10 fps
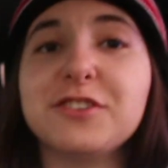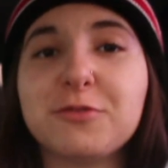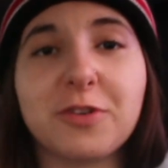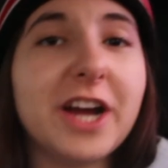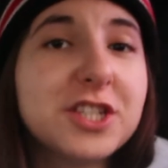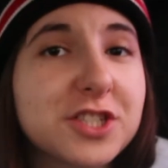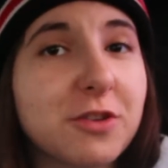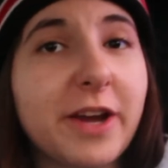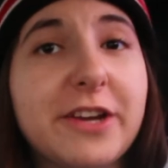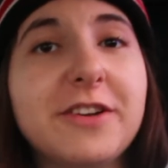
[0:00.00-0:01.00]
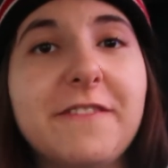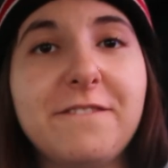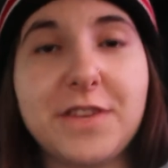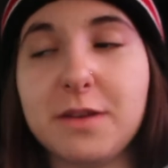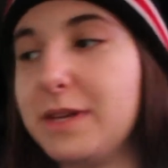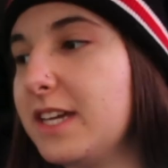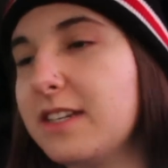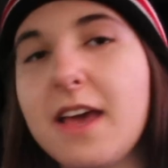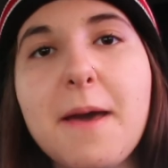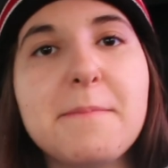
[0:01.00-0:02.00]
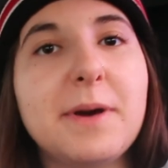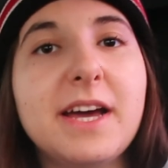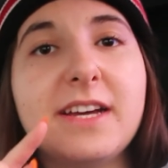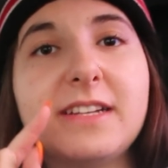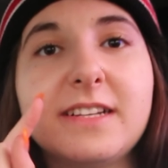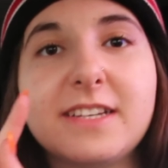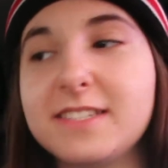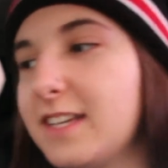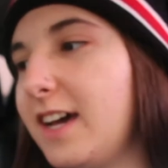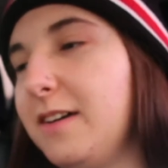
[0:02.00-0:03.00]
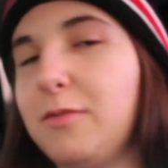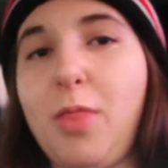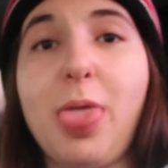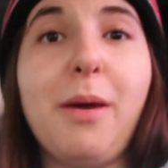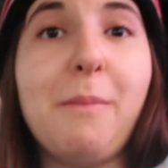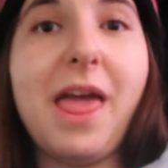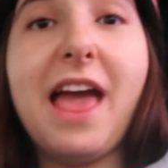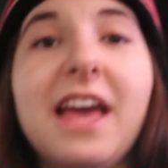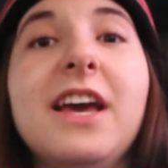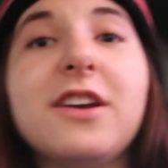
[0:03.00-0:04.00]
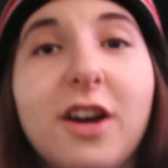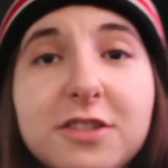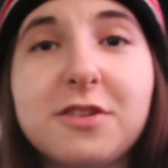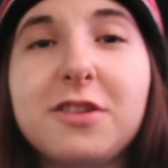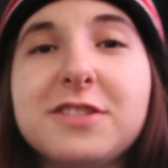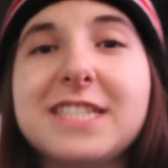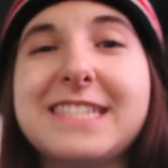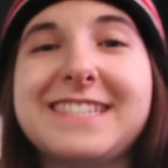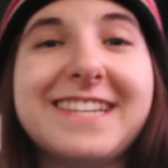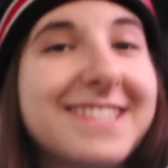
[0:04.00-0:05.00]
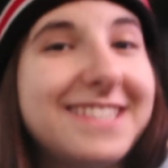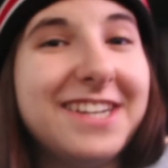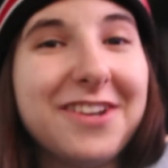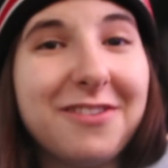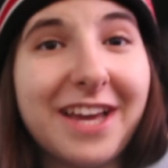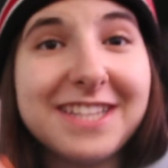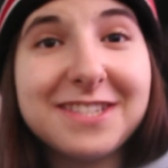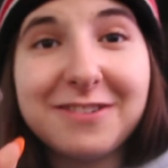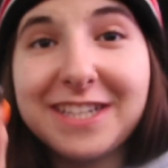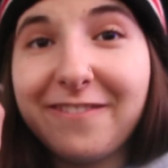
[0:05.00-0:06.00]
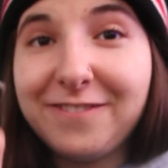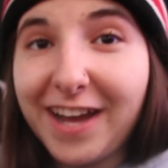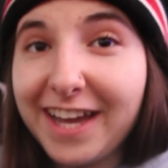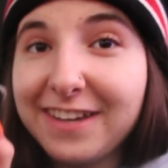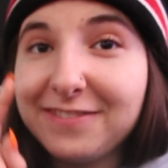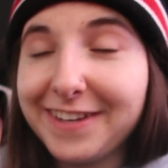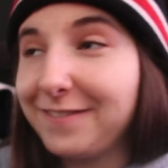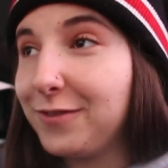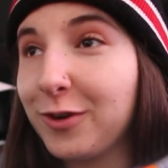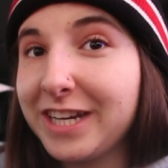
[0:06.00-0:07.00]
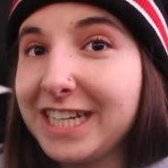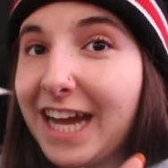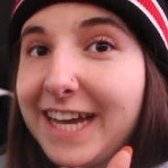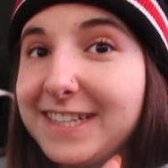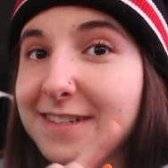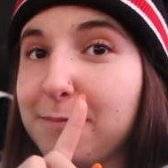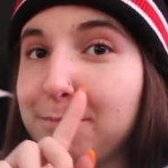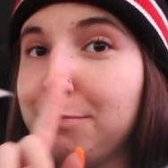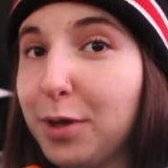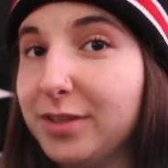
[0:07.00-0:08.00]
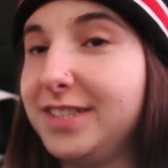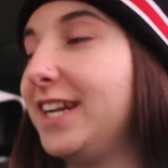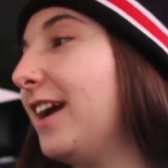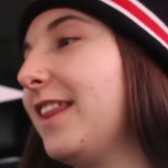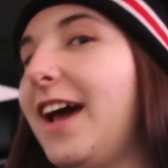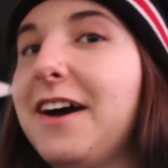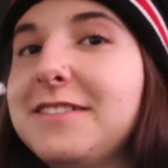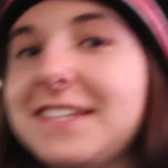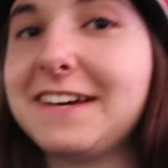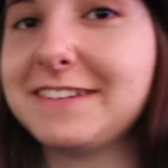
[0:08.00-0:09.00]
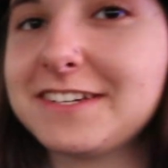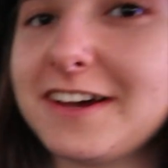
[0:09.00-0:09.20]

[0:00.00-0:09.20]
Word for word: to rush so I couldn't film it, but cause uh, blah, blah, blah. Costco closes at six, didn't know that. So at five, like 40, I bolted out of the house and I went to